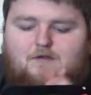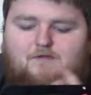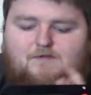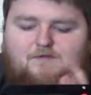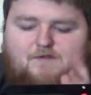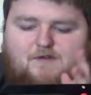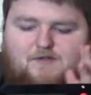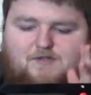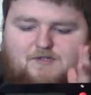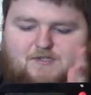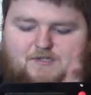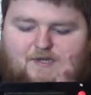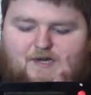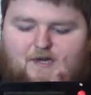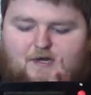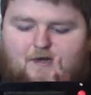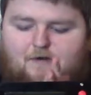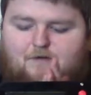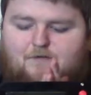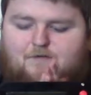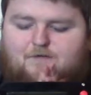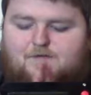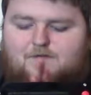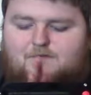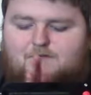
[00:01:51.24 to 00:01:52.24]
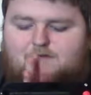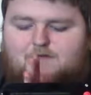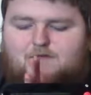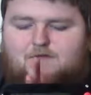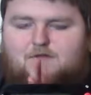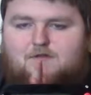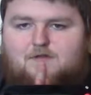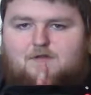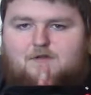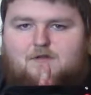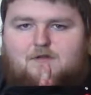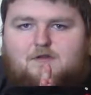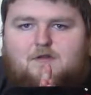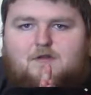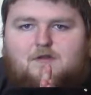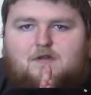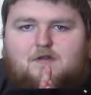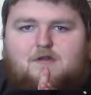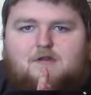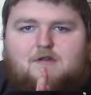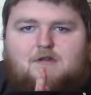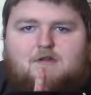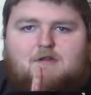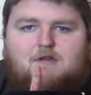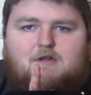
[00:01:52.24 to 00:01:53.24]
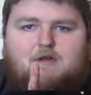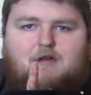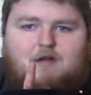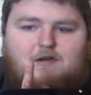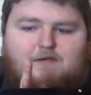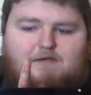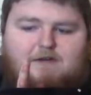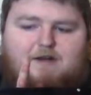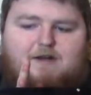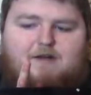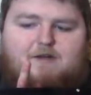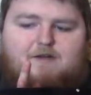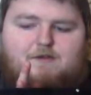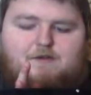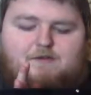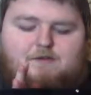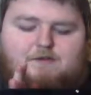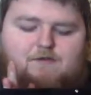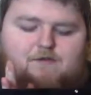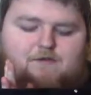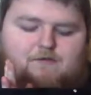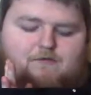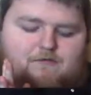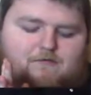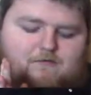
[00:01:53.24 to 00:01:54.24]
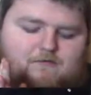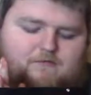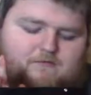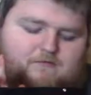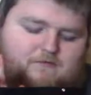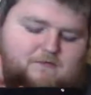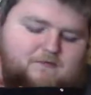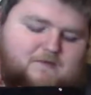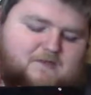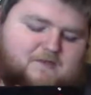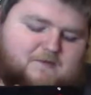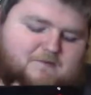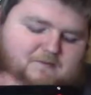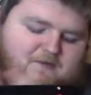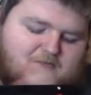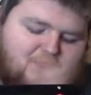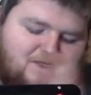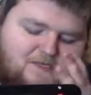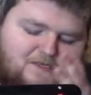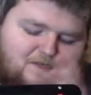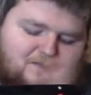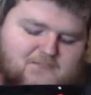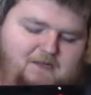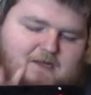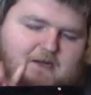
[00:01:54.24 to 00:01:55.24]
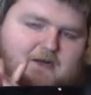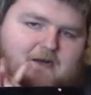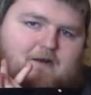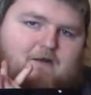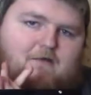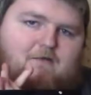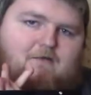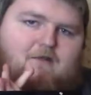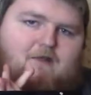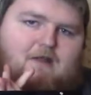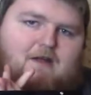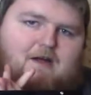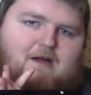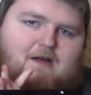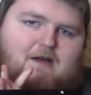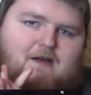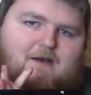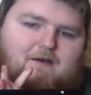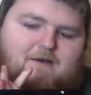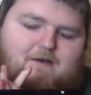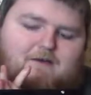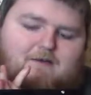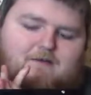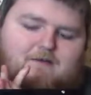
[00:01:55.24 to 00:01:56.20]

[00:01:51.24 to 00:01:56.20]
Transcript: First off, I ran into some things that I don't like.